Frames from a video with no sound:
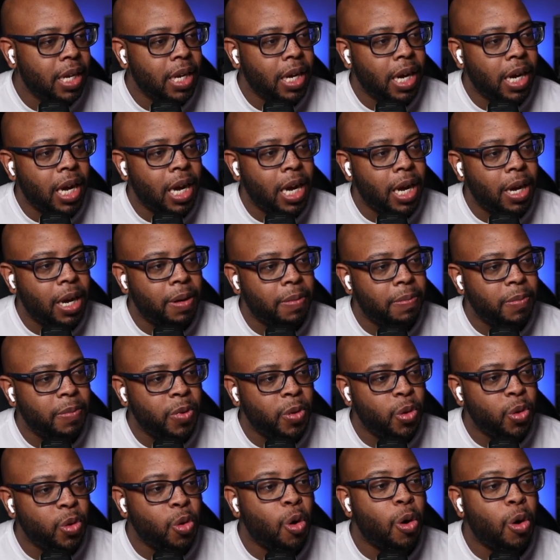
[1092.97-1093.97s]

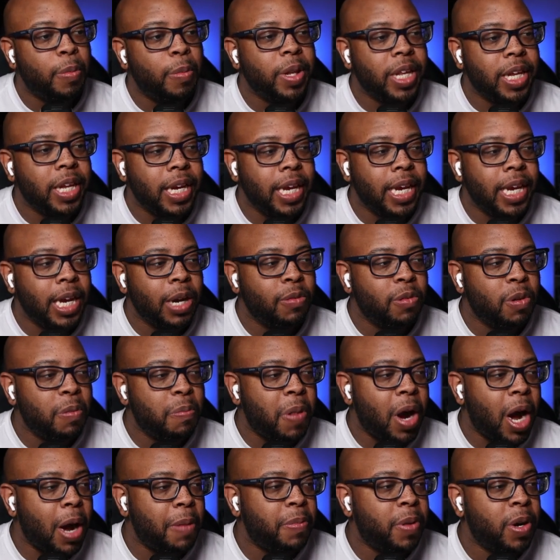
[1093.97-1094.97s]
Normally it will
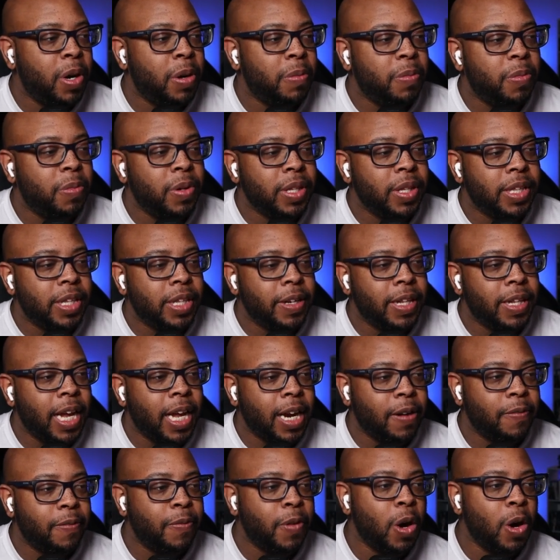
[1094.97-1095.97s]
pop up with
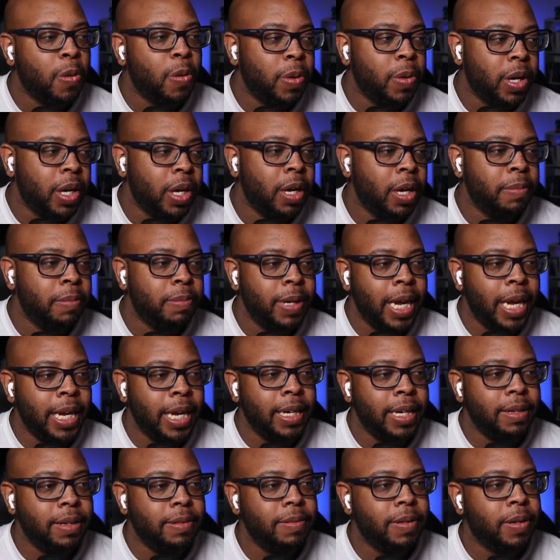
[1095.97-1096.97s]
like a firmware
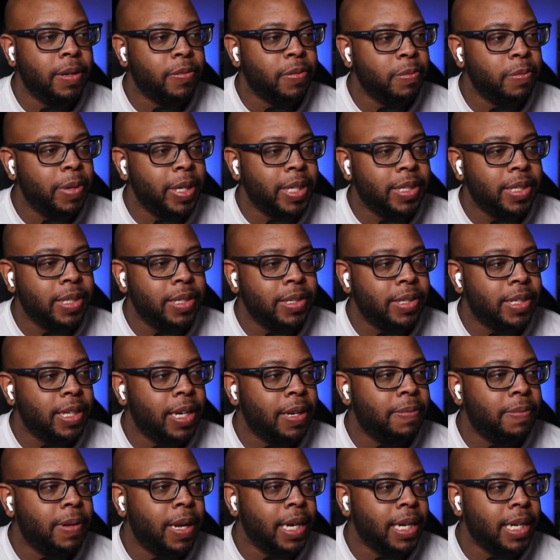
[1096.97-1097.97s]
update information and
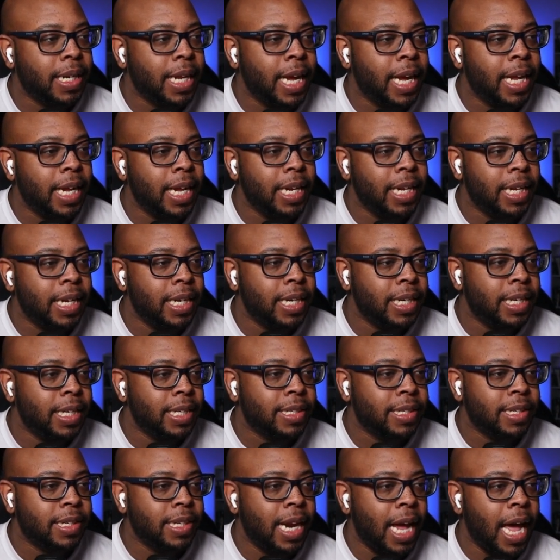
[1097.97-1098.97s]
stuff like that, and
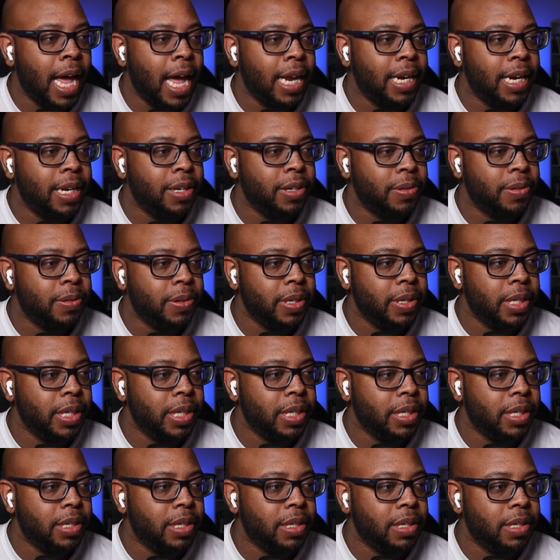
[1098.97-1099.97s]
it's not doing it.
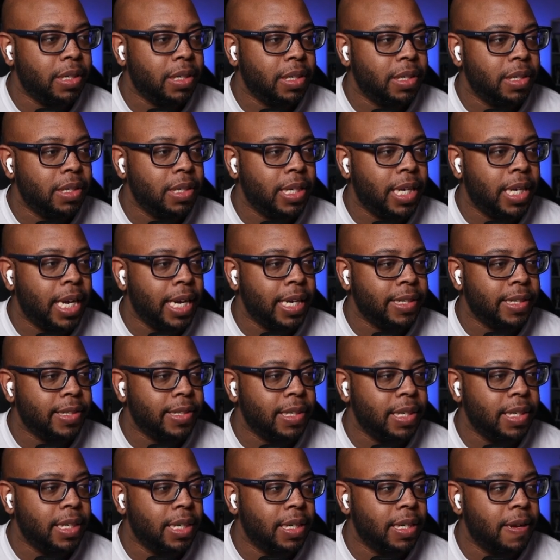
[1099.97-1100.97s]
You can't
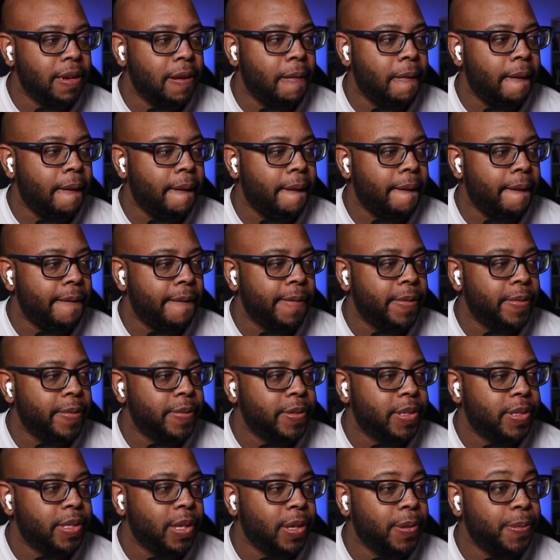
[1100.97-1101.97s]
see it.
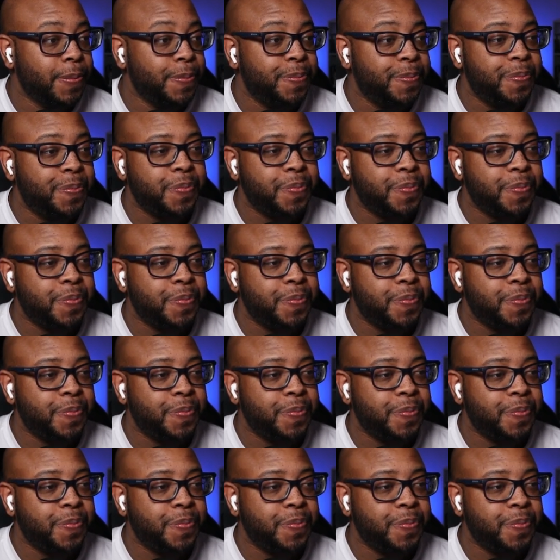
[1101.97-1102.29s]
So